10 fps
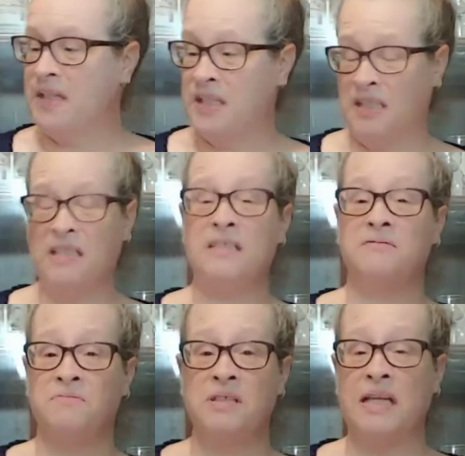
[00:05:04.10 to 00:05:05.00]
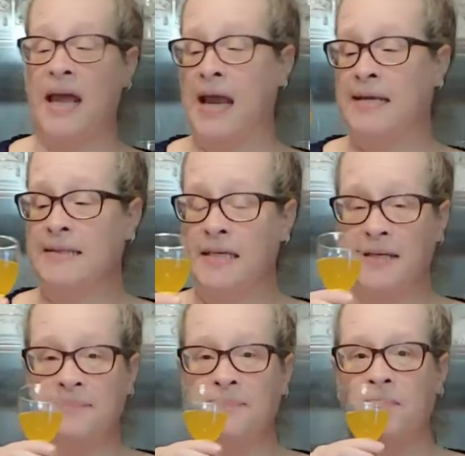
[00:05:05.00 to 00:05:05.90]
and it's really
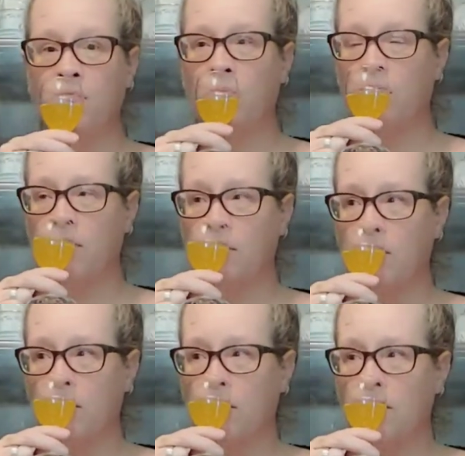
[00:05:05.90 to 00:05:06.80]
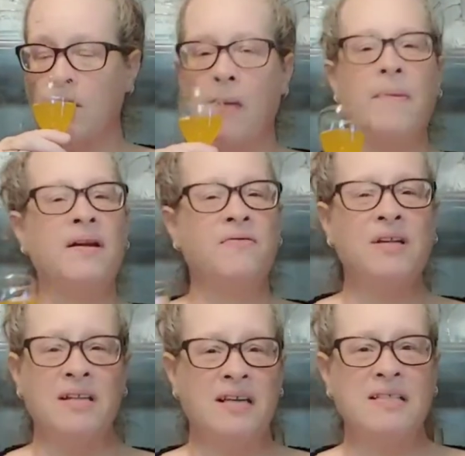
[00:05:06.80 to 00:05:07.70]
hazy. But it
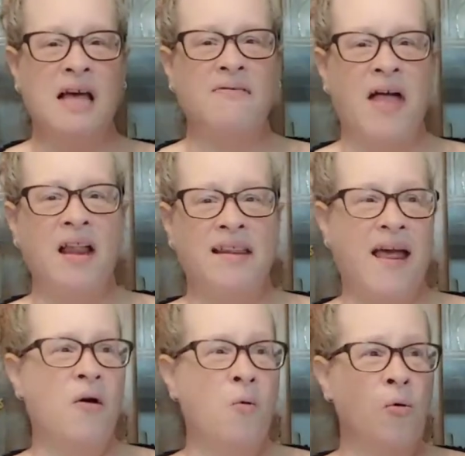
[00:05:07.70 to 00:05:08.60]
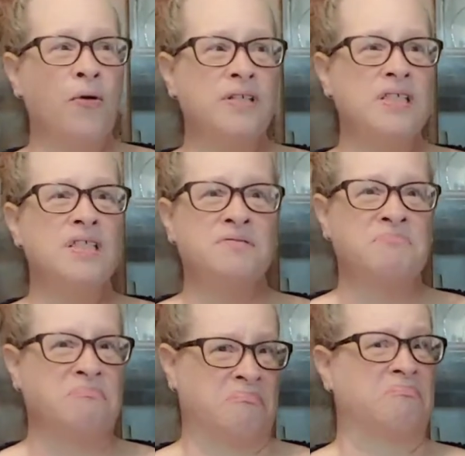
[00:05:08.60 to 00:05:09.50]
really does have that, orange
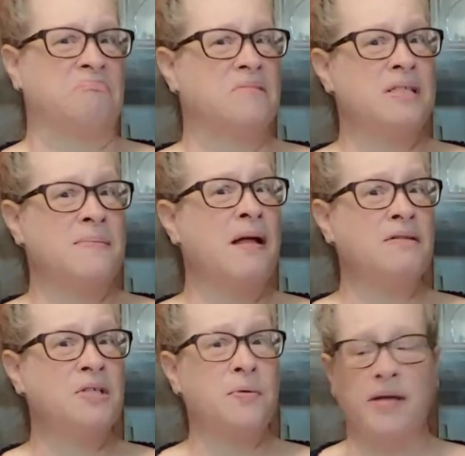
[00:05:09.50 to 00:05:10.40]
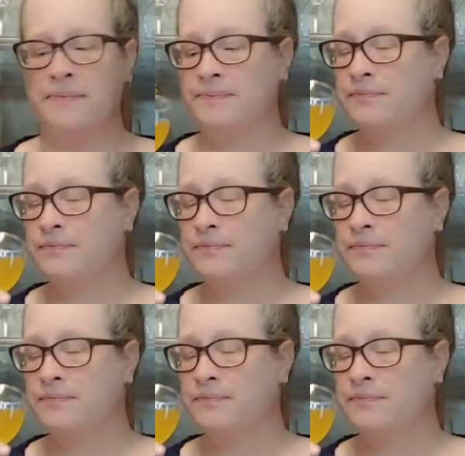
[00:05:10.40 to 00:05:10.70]
smell to it.